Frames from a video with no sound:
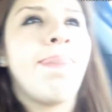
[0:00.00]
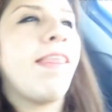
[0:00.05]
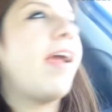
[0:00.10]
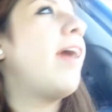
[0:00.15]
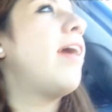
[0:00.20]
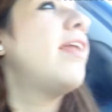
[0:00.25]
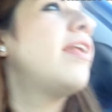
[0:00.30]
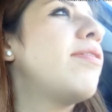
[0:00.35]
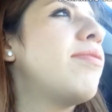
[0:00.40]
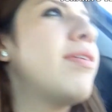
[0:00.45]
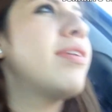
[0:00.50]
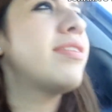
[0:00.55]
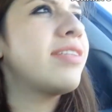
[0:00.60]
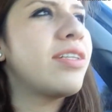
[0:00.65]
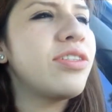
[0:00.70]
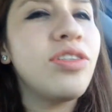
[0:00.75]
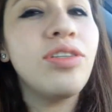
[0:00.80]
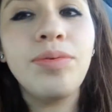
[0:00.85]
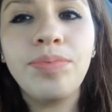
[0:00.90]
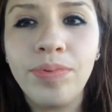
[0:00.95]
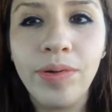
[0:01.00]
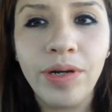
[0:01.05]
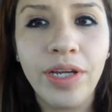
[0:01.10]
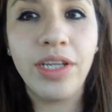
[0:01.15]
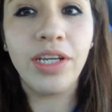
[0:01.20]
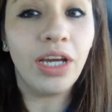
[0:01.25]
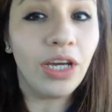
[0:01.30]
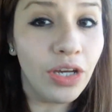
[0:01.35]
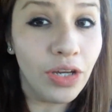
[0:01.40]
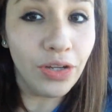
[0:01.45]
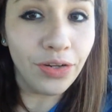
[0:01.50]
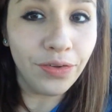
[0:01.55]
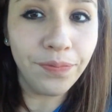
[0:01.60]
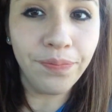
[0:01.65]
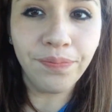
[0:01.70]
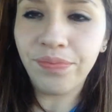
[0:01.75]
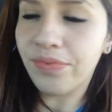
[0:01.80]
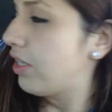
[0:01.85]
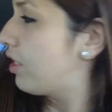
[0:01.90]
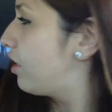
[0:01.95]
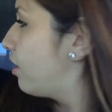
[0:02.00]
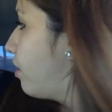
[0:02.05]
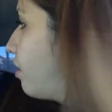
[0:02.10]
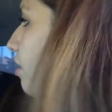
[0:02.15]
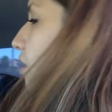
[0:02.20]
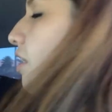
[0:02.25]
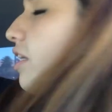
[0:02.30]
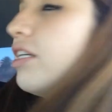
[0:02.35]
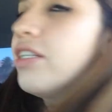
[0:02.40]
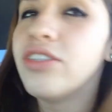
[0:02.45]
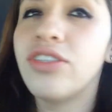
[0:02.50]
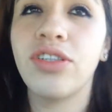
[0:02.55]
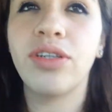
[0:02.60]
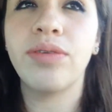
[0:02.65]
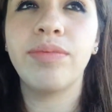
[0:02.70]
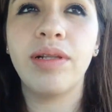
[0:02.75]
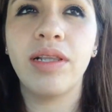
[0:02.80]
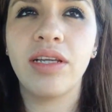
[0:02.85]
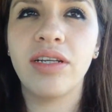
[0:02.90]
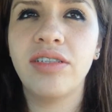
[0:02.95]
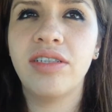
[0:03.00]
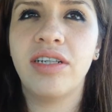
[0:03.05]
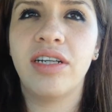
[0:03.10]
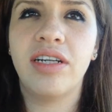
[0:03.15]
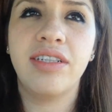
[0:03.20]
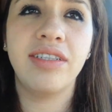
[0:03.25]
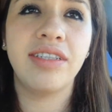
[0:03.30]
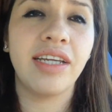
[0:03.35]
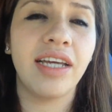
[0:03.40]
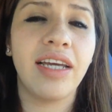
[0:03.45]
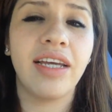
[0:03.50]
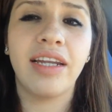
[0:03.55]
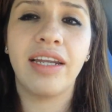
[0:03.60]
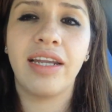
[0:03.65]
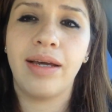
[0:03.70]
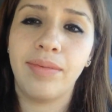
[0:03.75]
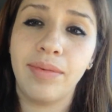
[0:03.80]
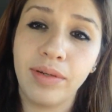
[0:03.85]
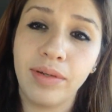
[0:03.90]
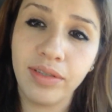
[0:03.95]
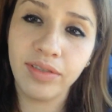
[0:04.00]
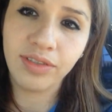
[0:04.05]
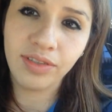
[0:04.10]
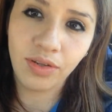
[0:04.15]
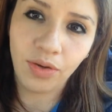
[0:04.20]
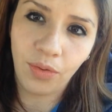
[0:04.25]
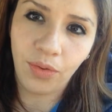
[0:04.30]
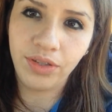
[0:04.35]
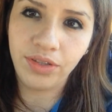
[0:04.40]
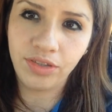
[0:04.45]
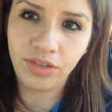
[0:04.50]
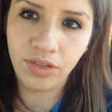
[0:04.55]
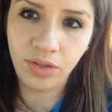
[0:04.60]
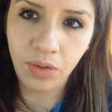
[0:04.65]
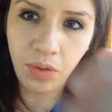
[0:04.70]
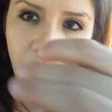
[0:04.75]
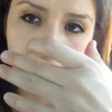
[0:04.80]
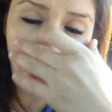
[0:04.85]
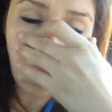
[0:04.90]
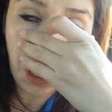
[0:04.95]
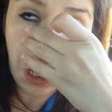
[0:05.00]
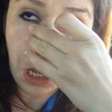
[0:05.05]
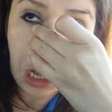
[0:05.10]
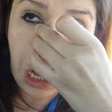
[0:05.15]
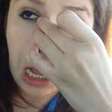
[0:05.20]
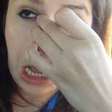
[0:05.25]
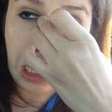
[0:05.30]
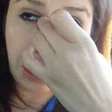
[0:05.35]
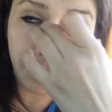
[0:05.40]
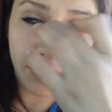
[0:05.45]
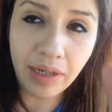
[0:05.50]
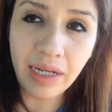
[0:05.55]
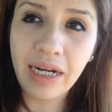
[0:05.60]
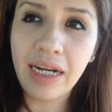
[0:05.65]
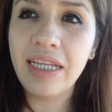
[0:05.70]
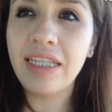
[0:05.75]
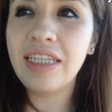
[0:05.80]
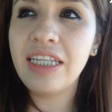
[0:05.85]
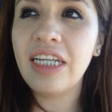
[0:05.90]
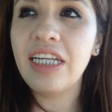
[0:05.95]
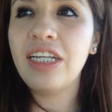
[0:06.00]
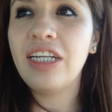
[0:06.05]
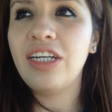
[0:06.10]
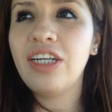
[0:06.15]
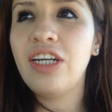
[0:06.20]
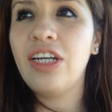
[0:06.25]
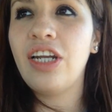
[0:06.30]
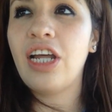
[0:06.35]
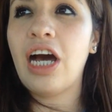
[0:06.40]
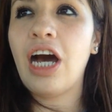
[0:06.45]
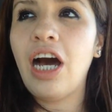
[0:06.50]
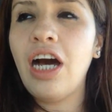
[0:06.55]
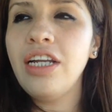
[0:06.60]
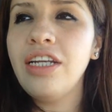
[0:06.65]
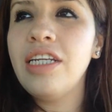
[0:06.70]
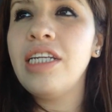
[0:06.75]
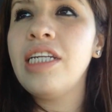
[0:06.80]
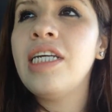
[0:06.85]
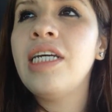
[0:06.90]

and it was actually quite good. I enjoyed my lunch. I didn't take a nap. I was going to, but I did not.